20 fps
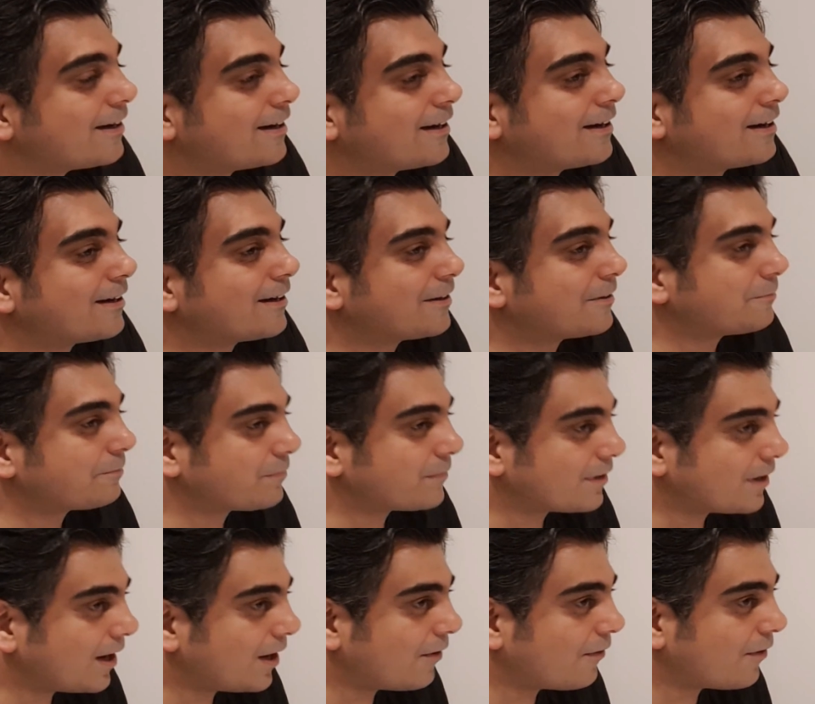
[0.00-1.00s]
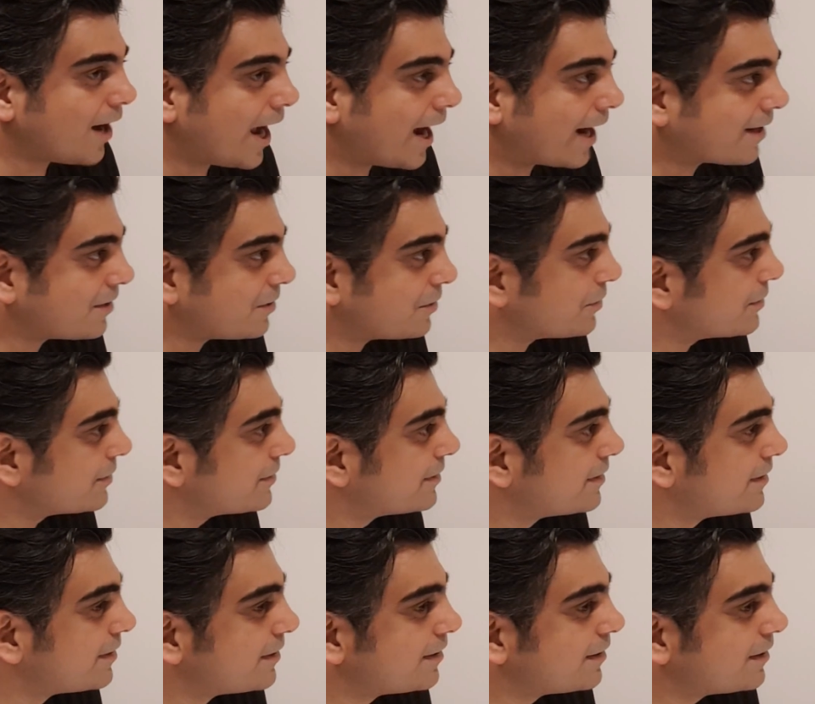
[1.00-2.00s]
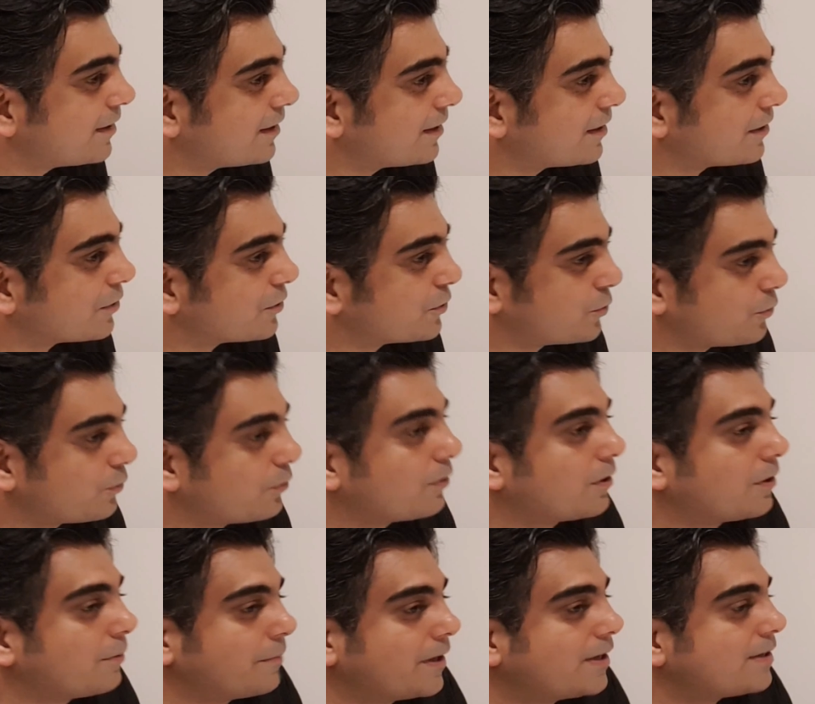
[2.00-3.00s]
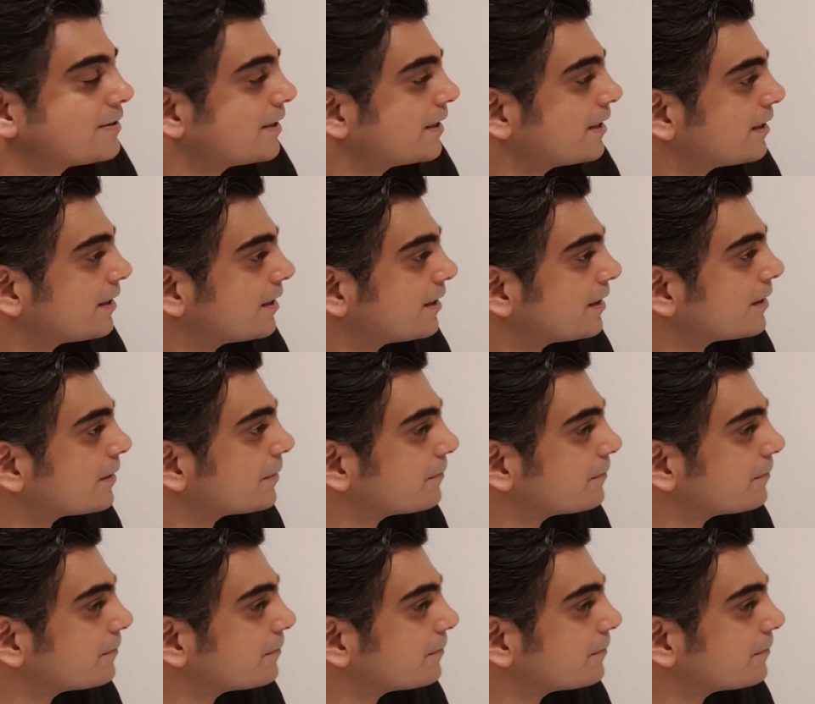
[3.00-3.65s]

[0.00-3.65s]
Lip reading: our actors show amazing